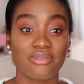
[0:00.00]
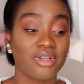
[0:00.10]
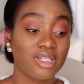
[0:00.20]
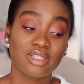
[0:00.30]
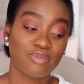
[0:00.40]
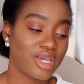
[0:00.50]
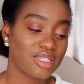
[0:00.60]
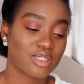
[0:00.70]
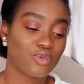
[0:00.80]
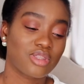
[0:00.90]
really
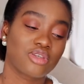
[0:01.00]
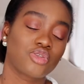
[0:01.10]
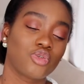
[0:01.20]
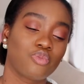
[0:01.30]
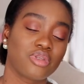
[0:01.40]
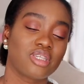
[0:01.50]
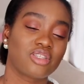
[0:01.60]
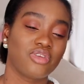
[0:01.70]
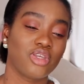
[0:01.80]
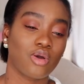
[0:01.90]
debated whether to put this
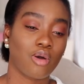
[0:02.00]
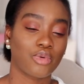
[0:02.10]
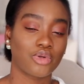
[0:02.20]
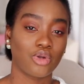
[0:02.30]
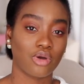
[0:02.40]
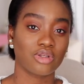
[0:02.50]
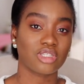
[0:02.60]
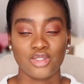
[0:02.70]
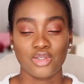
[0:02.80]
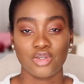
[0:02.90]
video up or not.
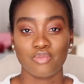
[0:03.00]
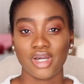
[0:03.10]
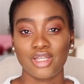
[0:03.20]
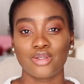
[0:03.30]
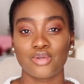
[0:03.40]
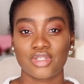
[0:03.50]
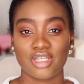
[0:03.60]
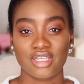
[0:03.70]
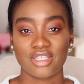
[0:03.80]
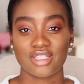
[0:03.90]
So you might
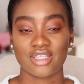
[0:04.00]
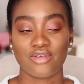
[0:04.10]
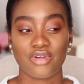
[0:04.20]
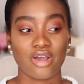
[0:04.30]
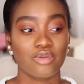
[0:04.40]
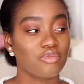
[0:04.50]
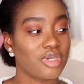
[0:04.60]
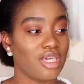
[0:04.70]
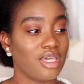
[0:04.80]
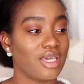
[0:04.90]
notice around
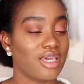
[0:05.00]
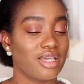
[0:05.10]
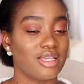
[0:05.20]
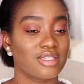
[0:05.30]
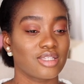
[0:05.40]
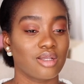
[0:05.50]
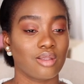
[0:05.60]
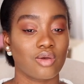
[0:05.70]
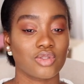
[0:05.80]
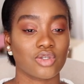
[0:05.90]
me is a
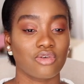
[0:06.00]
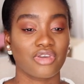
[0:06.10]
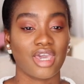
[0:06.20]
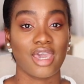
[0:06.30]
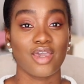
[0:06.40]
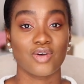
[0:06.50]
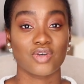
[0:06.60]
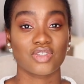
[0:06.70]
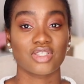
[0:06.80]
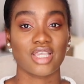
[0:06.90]
lot of
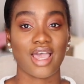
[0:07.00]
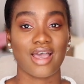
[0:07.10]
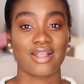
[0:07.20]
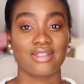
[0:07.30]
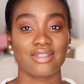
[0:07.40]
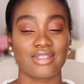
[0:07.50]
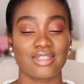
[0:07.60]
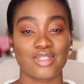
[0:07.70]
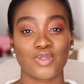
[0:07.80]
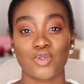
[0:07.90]
chaos and
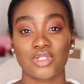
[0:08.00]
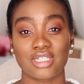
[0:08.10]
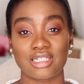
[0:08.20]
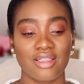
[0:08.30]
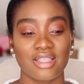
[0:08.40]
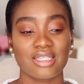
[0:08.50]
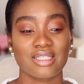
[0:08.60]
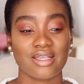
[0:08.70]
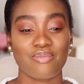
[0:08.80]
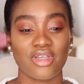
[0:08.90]
disorder. And this is
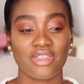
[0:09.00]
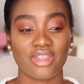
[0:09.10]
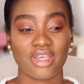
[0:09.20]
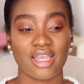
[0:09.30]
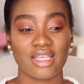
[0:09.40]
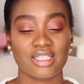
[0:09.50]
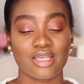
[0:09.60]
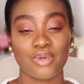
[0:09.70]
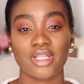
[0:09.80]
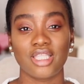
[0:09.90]
something that I
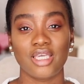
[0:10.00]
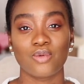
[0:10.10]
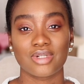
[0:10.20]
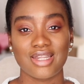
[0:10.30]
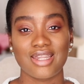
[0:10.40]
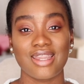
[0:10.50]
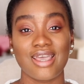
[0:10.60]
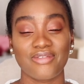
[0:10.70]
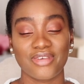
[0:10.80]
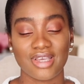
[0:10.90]
typically would
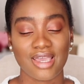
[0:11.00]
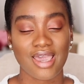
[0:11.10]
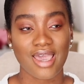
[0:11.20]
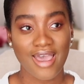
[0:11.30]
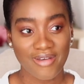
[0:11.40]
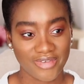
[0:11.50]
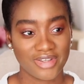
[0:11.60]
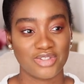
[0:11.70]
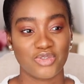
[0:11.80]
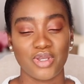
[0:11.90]
never,
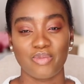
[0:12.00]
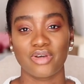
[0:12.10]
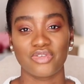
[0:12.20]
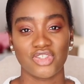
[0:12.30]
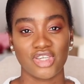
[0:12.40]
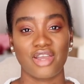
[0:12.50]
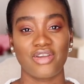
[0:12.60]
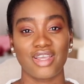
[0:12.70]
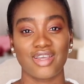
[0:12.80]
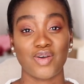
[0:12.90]
ever dream of
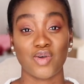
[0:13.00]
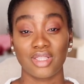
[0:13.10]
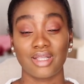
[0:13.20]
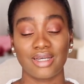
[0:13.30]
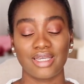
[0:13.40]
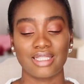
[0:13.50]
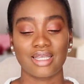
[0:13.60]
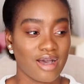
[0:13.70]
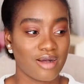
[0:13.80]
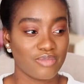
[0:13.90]
sharing online.
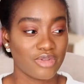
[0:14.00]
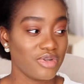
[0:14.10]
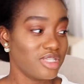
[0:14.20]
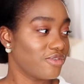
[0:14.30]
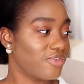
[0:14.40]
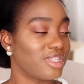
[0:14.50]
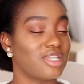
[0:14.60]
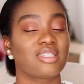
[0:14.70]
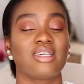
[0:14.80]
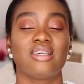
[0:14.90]
The reason for
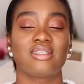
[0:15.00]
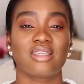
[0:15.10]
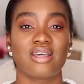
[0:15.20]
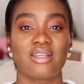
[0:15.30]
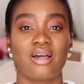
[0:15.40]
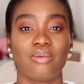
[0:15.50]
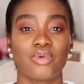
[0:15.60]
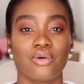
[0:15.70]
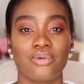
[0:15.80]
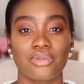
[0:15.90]
this is that I'm
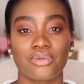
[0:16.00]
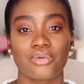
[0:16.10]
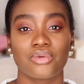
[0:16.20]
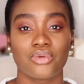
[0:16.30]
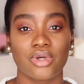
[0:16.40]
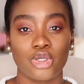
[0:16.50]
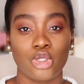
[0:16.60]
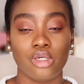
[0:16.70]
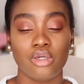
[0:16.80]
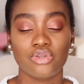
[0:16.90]
going through a
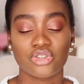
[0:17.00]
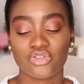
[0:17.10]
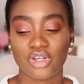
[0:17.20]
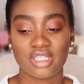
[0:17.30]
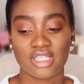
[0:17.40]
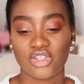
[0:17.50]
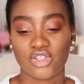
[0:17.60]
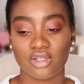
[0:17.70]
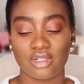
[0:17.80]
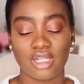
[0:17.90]
huge
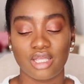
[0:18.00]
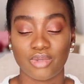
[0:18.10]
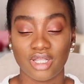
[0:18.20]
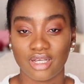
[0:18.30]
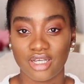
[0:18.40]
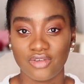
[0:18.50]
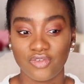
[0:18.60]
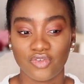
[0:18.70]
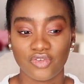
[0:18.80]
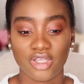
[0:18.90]
transition in my life.
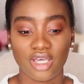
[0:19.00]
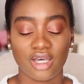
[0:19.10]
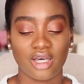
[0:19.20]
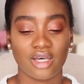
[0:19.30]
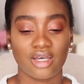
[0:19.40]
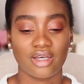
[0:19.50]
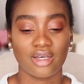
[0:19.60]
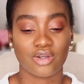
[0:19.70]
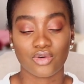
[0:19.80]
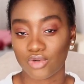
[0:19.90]

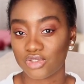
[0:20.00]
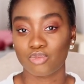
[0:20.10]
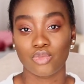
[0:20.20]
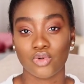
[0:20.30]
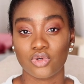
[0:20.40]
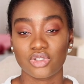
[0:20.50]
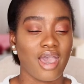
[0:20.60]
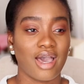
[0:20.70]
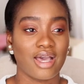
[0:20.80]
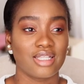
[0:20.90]
Across board,
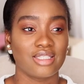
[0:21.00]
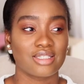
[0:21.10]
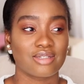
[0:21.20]
and